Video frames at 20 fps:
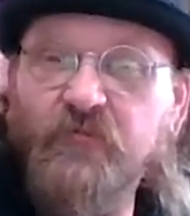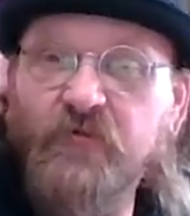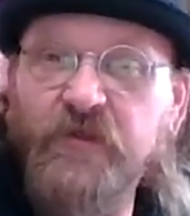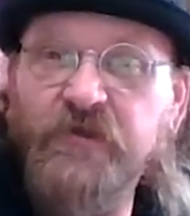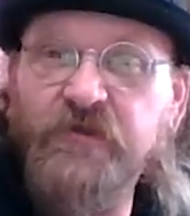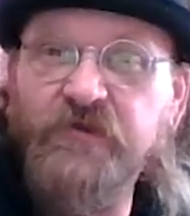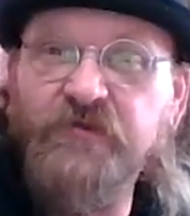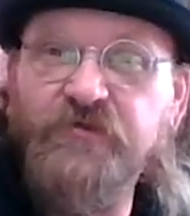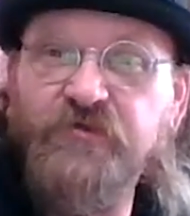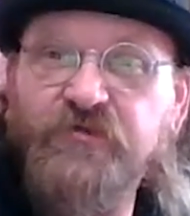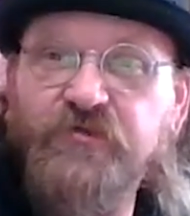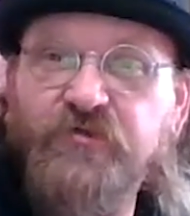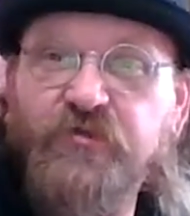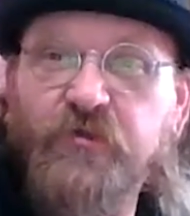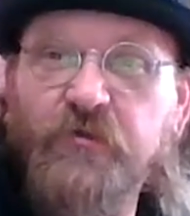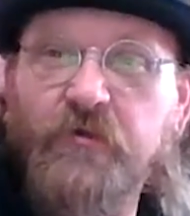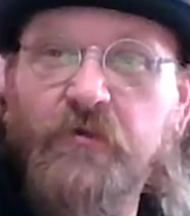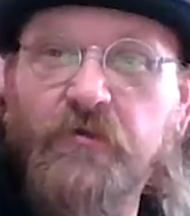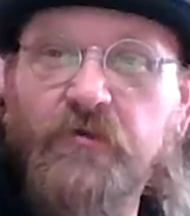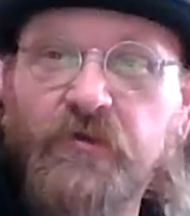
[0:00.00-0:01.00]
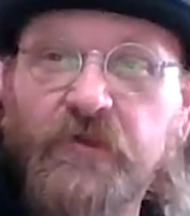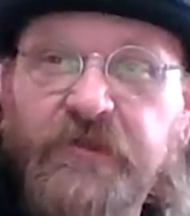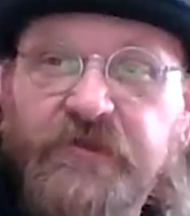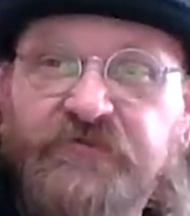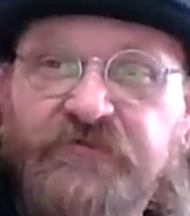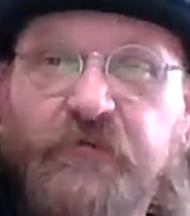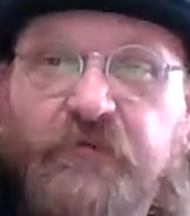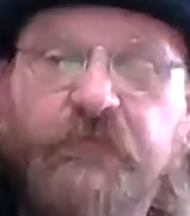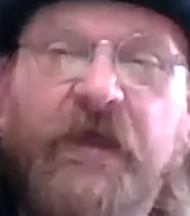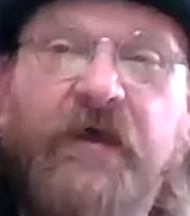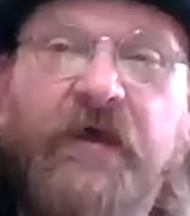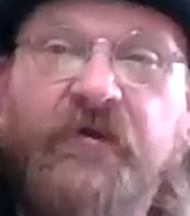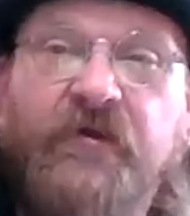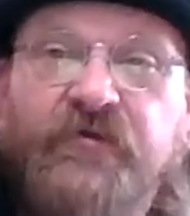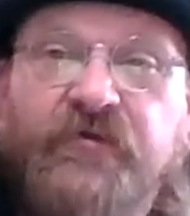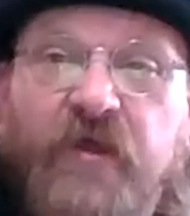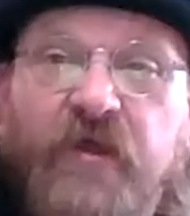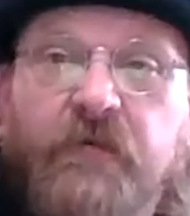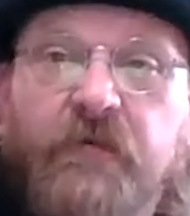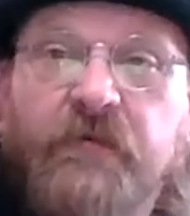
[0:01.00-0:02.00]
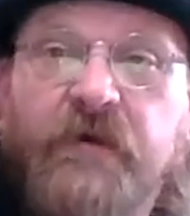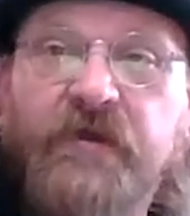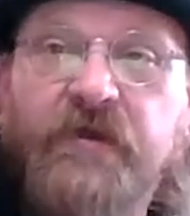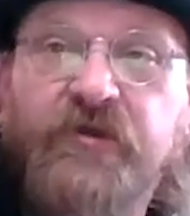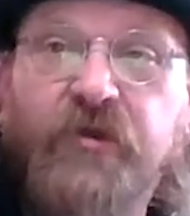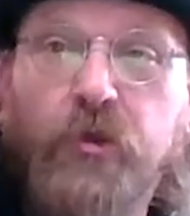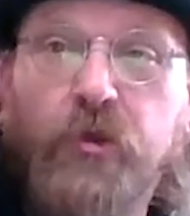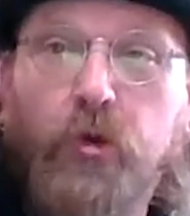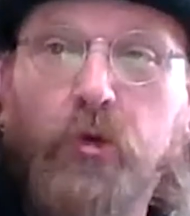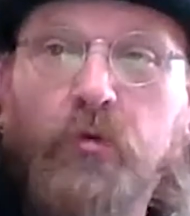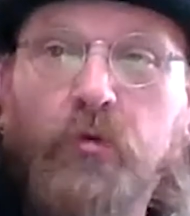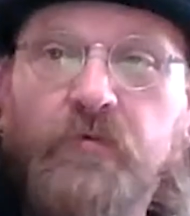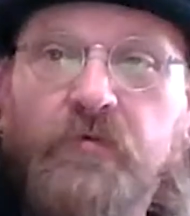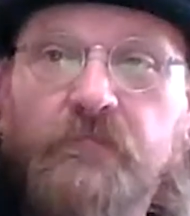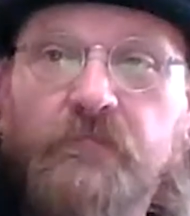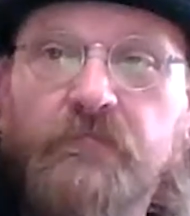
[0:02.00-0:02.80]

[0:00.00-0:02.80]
is the least amount of time I do.